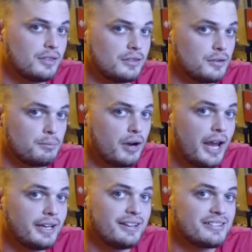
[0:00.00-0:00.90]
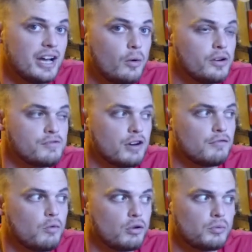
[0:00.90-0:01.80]
The branding is not always very
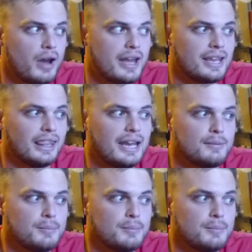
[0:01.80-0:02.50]
forthright in letting